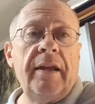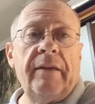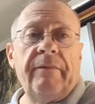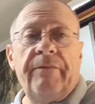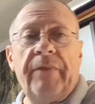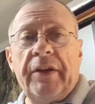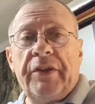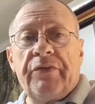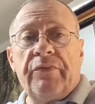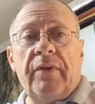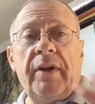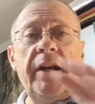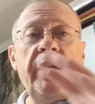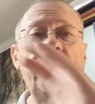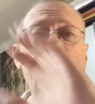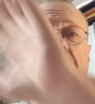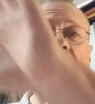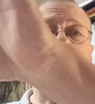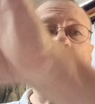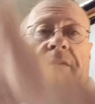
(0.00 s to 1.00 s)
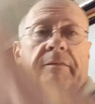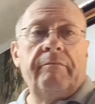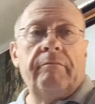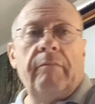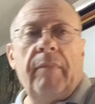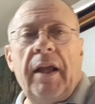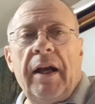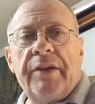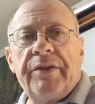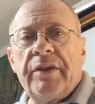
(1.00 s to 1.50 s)
fits right in there,
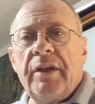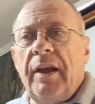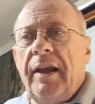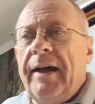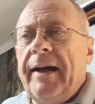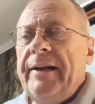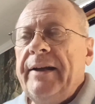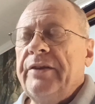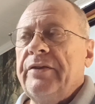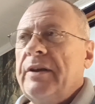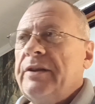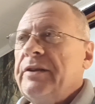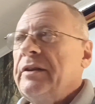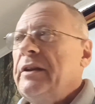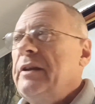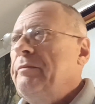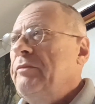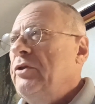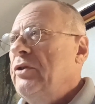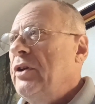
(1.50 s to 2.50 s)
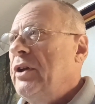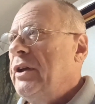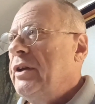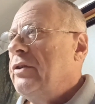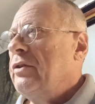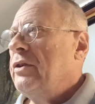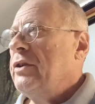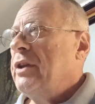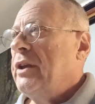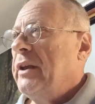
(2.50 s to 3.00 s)
blocks the light, so I sleep good
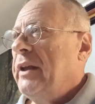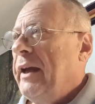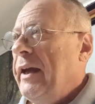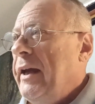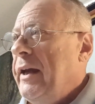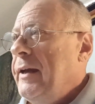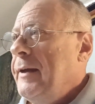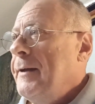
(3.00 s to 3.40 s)
during the day.